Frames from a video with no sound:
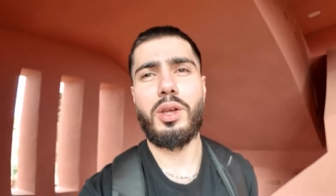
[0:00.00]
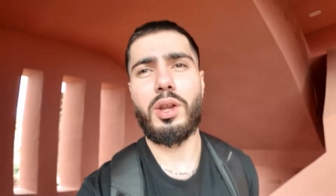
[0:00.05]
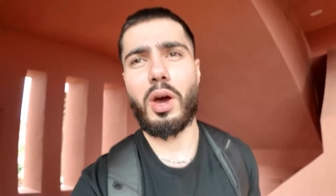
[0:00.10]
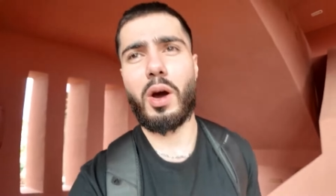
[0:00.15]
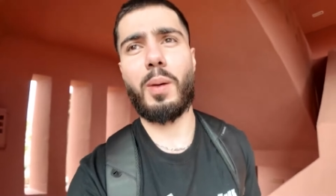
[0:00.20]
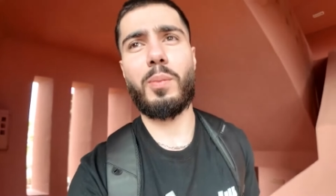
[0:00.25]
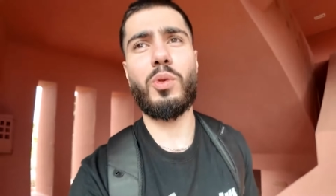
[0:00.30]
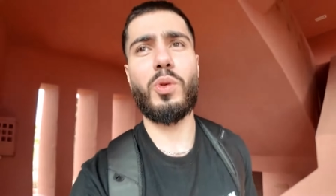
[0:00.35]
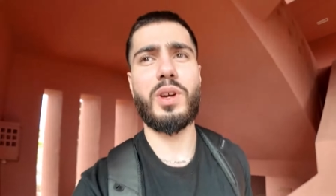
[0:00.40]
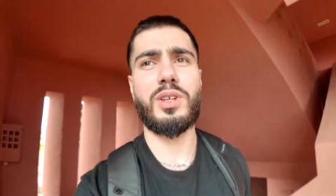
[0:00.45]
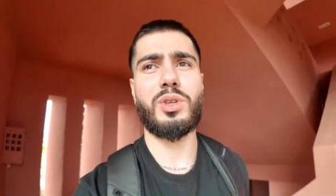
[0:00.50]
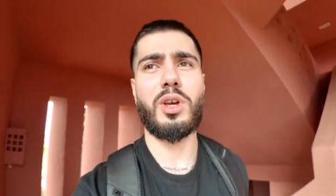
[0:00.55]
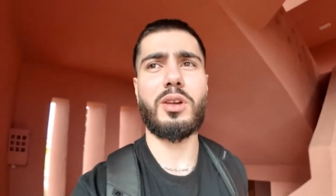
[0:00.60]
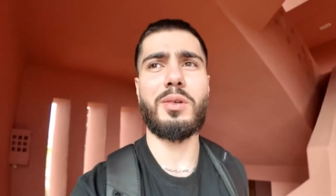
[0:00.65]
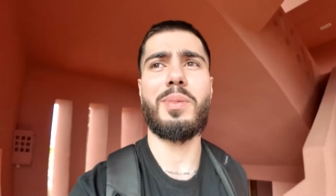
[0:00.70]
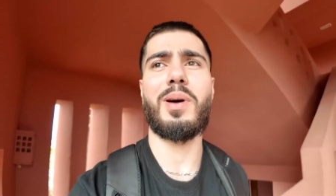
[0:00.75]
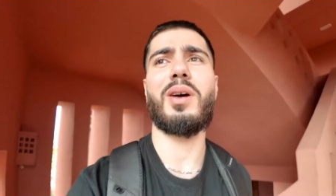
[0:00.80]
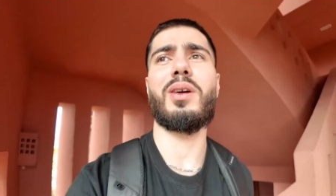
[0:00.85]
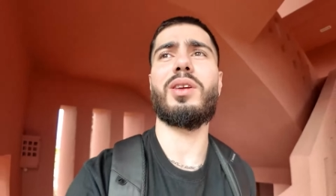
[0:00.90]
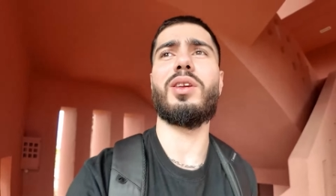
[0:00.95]
you know, I'm always
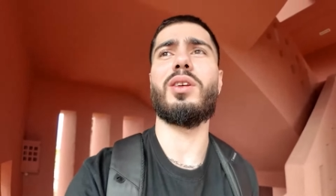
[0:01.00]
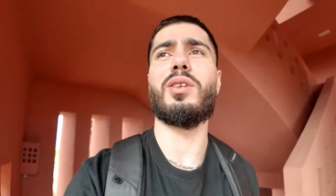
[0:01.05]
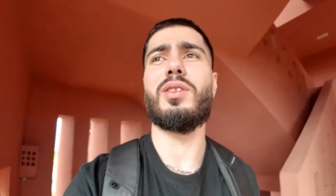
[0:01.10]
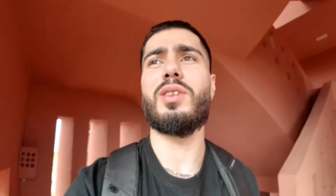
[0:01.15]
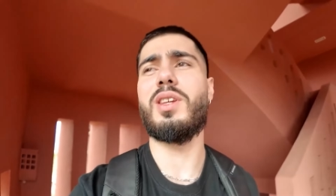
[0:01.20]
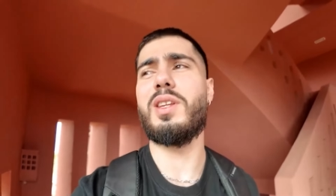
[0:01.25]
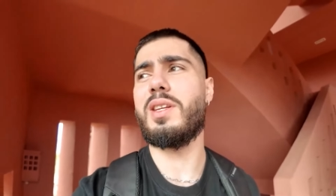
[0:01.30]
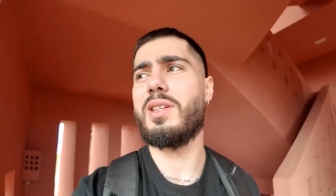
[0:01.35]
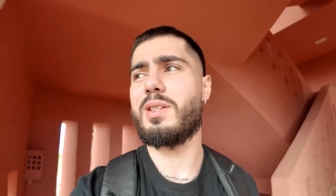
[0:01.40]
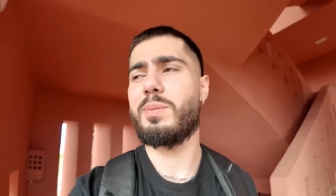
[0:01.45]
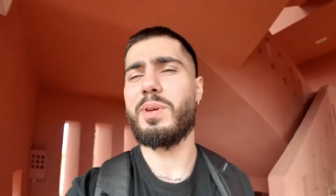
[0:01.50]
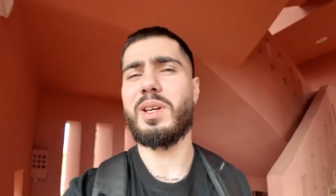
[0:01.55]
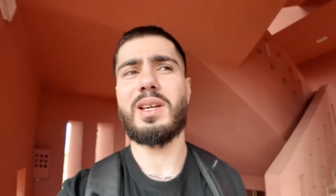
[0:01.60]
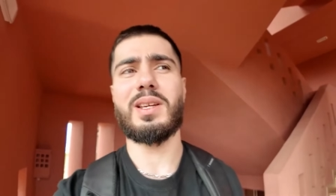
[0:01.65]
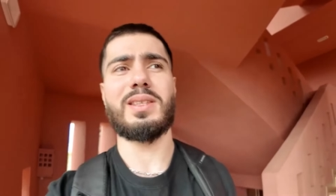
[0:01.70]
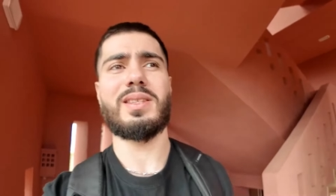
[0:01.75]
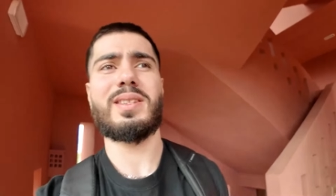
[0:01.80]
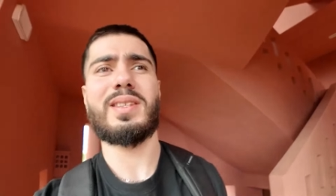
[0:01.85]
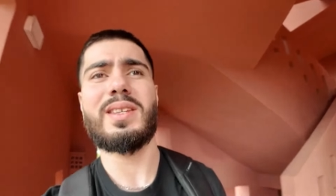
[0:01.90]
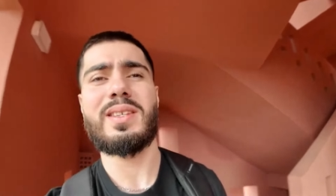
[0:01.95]
on about, you know, you need to be
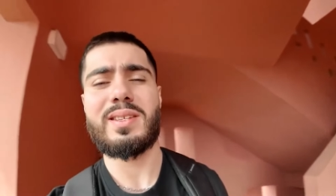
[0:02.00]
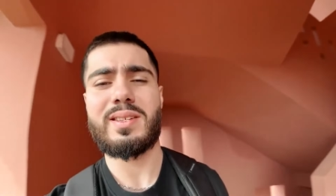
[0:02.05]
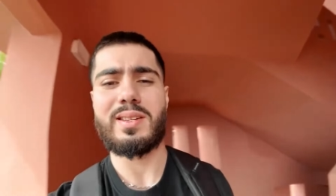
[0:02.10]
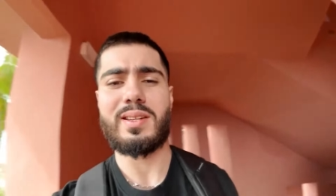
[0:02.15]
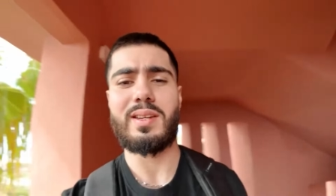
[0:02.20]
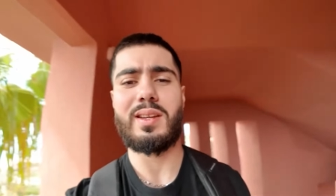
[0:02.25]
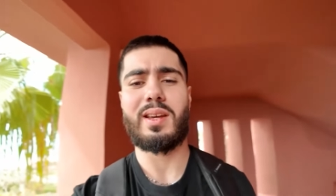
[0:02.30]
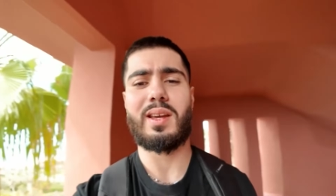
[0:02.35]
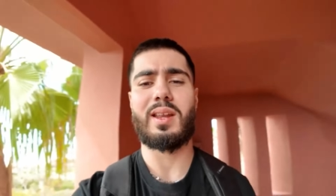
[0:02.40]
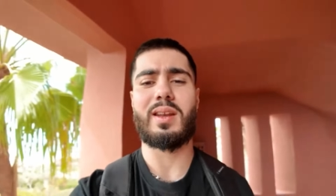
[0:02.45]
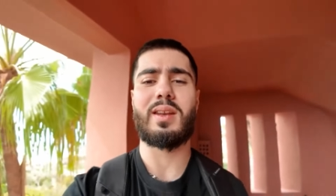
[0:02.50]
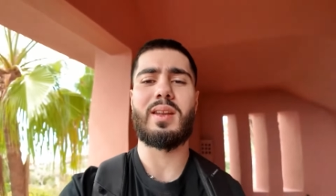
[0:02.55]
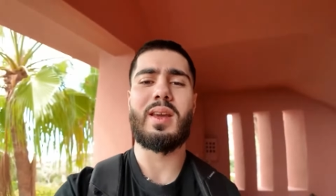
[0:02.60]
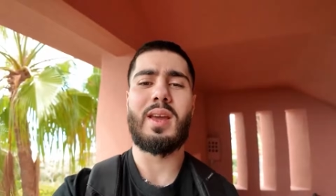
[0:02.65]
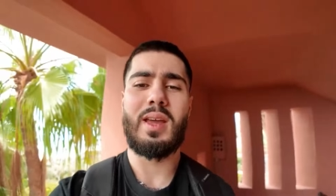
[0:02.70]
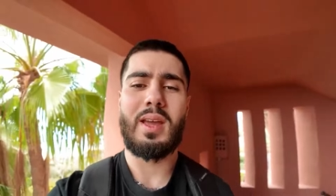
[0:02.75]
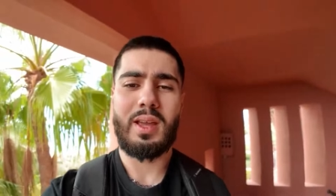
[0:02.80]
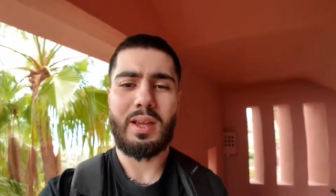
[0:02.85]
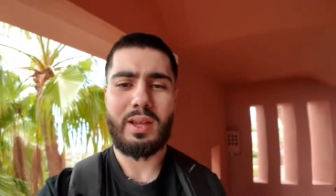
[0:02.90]
consistent and